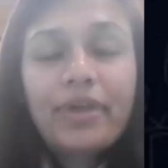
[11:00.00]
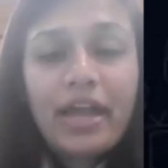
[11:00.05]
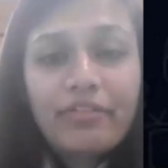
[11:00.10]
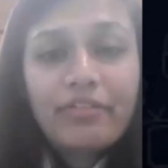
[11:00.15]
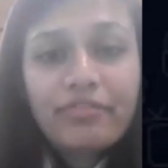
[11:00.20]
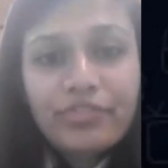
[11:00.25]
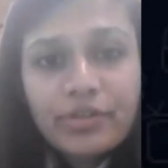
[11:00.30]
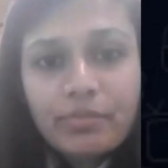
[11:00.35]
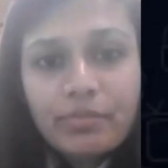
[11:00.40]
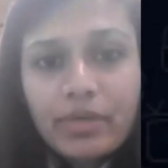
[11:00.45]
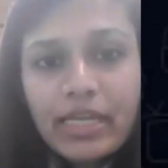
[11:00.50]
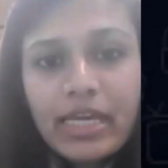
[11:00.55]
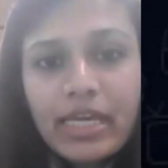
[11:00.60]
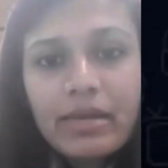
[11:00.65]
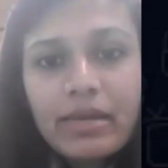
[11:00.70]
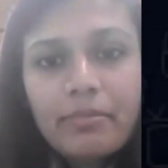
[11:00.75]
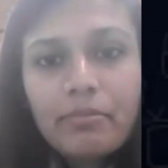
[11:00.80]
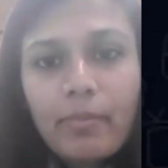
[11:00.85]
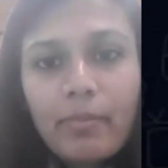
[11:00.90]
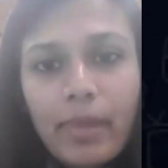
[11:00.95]
Preferably,
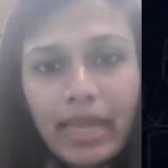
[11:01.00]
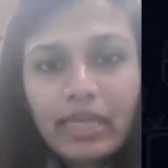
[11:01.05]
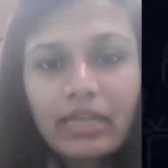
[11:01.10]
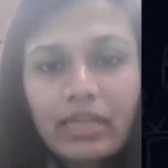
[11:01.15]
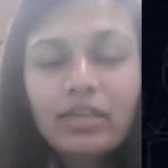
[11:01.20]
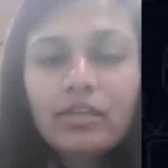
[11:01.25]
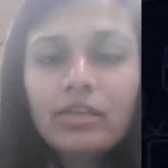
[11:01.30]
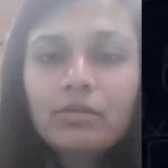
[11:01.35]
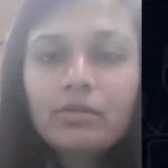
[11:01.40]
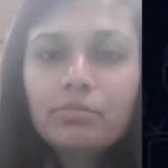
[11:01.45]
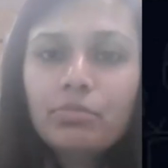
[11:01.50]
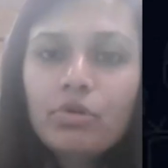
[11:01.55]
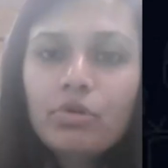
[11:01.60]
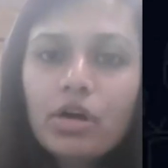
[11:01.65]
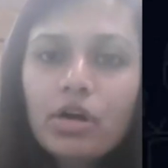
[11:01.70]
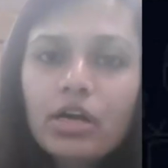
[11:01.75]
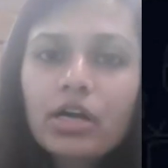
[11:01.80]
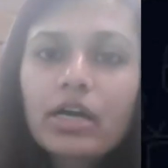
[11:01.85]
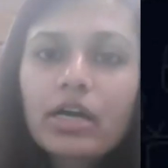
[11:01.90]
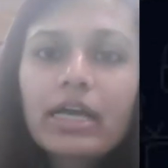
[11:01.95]
maintain the
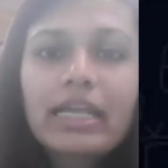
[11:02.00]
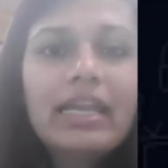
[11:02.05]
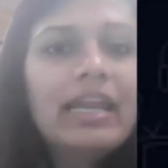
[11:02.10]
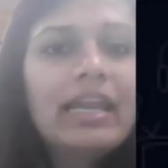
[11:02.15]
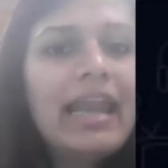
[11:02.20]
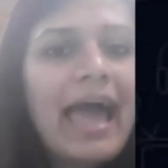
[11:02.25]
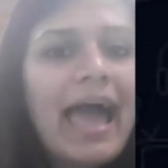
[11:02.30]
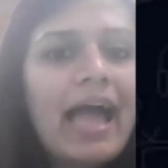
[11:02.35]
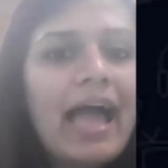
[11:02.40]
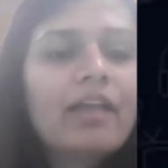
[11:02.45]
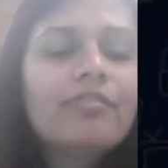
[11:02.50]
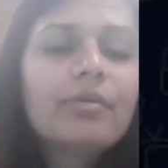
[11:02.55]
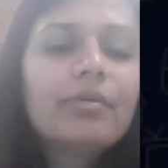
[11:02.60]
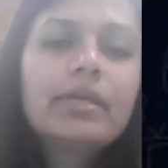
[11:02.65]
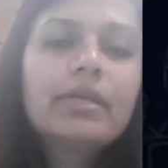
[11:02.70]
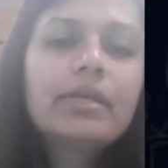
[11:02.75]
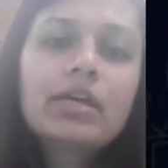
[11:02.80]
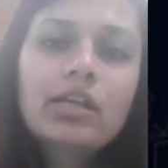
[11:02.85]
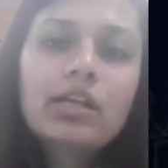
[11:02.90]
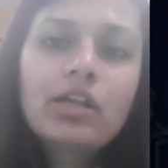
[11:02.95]
book in an
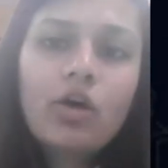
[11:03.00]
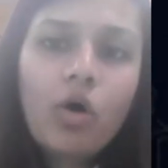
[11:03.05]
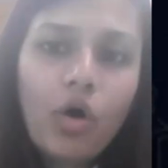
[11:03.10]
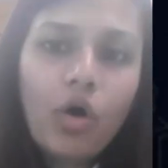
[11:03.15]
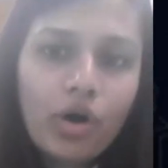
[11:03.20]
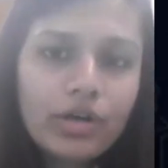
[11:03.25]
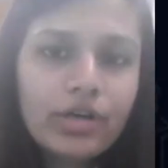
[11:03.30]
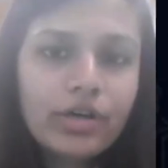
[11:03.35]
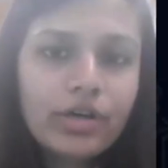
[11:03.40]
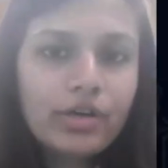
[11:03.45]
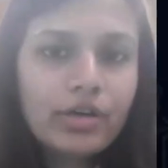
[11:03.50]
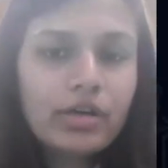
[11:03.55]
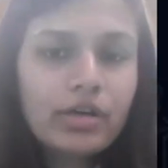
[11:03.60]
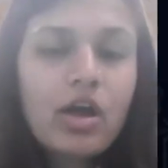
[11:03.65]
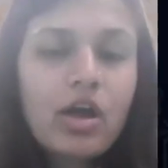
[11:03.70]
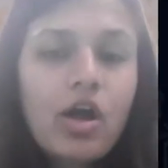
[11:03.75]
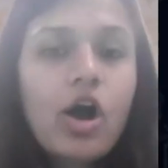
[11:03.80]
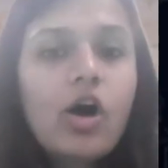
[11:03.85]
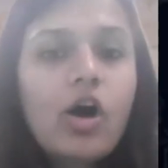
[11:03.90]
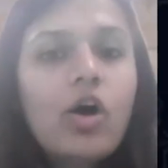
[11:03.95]
alphabetical order.
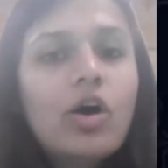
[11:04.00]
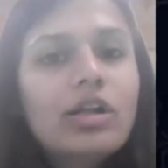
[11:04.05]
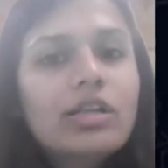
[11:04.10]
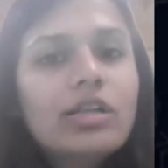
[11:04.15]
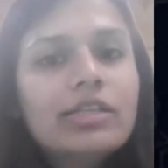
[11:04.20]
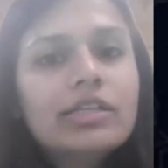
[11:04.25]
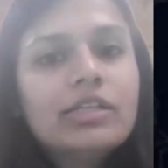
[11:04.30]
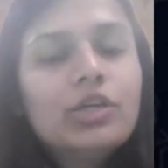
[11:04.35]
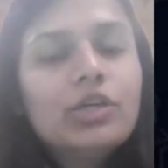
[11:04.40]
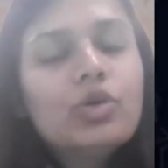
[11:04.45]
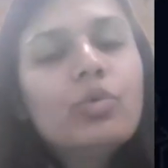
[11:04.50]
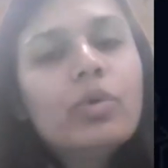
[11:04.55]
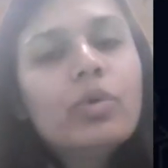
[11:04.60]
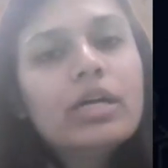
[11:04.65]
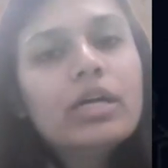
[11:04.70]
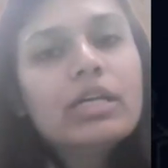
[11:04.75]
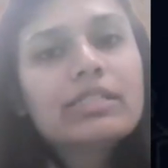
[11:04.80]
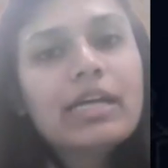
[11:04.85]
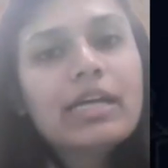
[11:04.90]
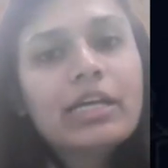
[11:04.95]
All the new
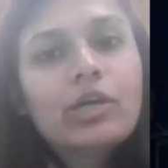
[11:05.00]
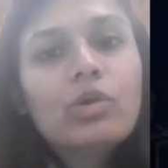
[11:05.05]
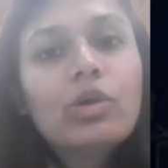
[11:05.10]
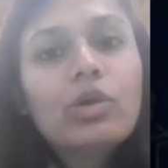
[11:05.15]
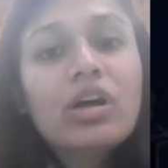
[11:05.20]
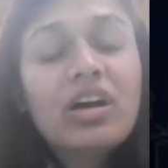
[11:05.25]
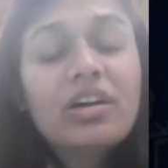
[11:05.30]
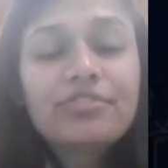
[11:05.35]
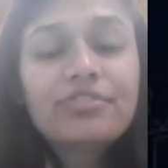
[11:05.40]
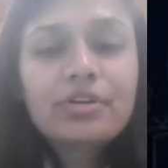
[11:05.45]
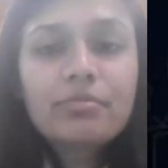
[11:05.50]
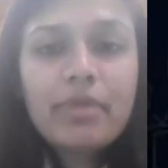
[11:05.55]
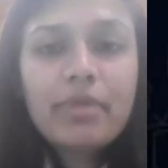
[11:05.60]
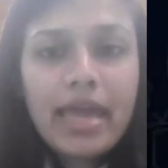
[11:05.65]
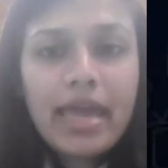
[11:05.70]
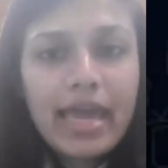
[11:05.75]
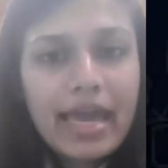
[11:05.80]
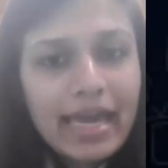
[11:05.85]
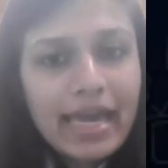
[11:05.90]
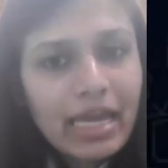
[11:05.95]
words that you learn from
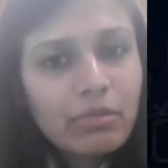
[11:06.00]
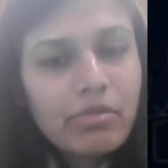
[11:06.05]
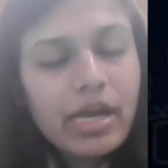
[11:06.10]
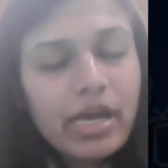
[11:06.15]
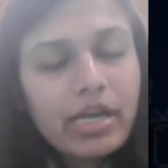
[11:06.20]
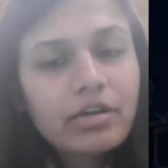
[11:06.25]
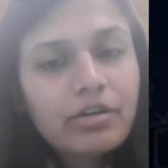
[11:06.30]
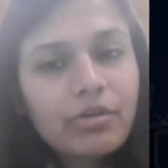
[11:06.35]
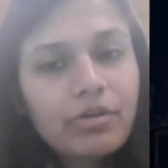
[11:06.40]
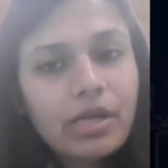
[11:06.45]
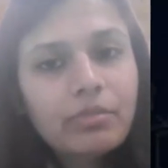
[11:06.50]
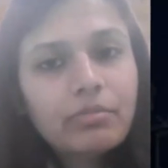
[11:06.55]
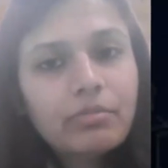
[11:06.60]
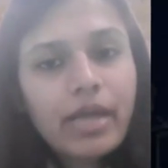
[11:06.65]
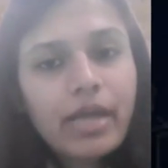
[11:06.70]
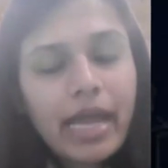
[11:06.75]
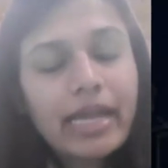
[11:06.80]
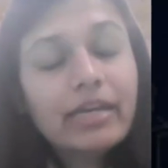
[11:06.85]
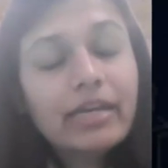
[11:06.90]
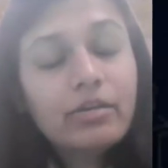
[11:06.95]
A can be
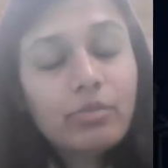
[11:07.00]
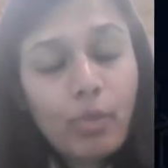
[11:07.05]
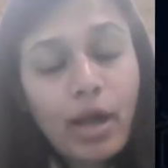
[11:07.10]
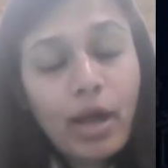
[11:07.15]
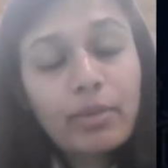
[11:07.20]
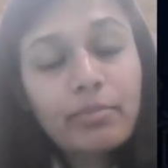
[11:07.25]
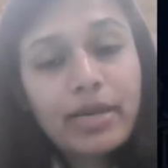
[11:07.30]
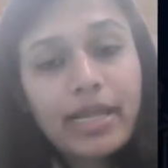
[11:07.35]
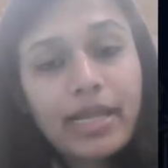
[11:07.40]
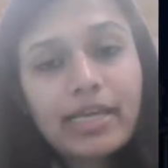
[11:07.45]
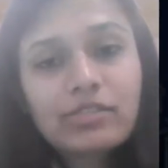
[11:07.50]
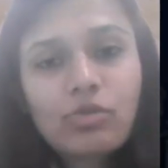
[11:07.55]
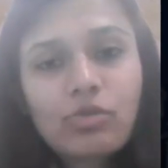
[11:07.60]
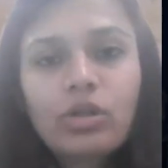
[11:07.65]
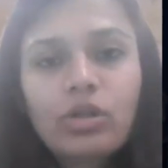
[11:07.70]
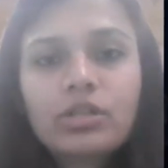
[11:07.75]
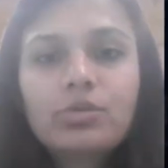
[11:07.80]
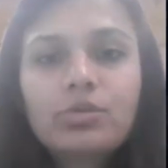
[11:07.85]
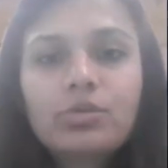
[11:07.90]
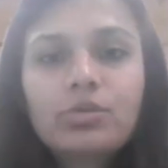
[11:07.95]
at one place.
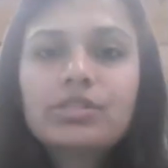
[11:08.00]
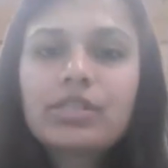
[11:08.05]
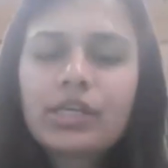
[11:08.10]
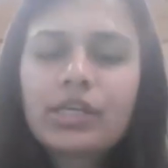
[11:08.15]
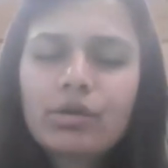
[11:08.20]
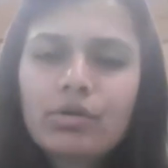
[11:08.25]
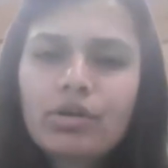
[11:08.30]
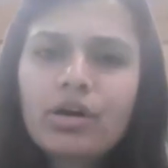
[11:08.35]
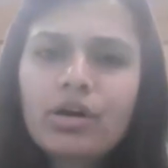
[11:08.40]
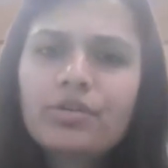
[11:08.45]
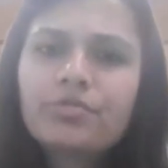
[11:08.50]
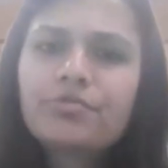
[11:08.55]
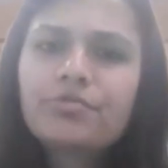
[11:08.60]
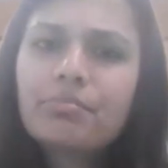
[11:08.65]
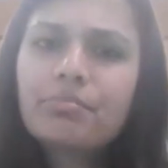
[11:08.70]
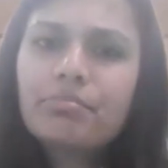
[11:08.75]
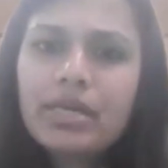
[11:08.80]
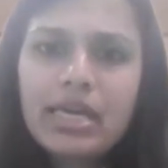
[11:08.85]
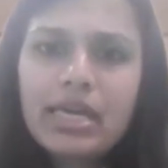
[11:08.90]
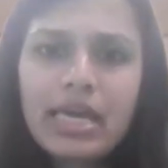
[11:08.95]
All the words that you learn
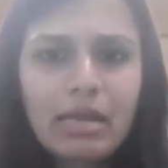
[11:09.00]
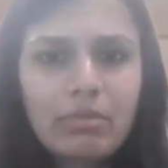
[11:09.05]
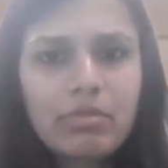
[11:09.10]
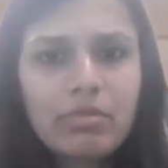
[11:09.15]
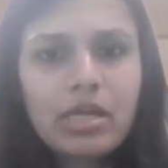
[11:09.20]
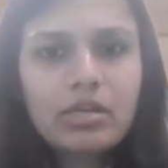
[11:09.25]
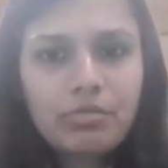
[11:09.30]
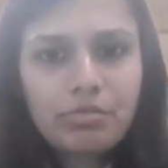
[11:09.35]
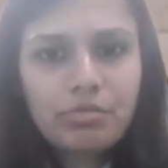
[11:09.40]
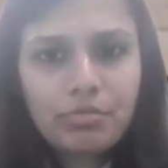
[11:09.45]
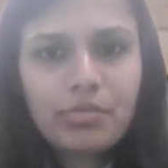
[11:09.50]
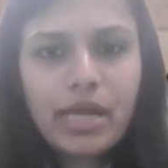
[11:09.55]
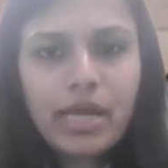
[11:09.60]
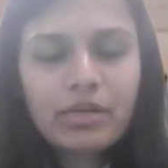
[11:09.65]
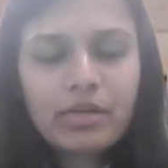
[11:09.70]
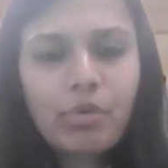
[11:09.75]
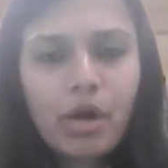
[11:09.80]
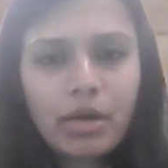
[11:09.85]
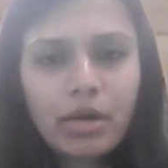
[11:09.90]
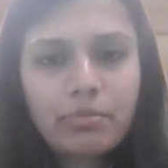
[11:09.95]
from B can be
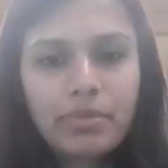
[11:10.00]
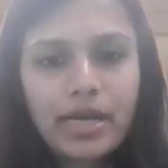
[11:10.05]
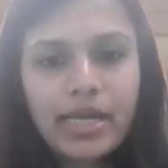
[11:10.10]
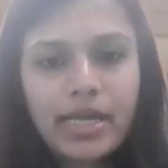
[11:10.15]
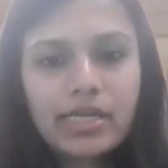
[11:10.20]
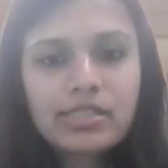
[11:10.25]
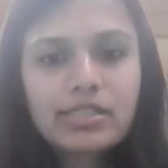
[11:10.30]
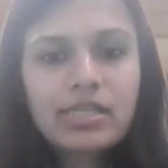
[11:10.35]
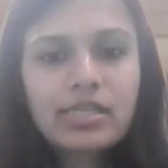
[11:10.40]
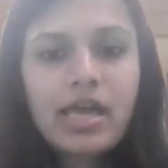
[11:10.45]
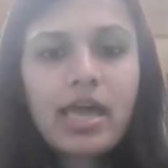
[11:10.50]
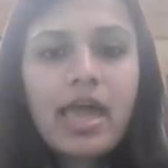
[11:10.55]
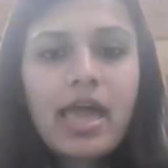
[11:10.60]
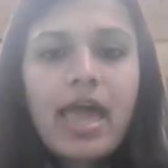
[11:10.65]
at one place.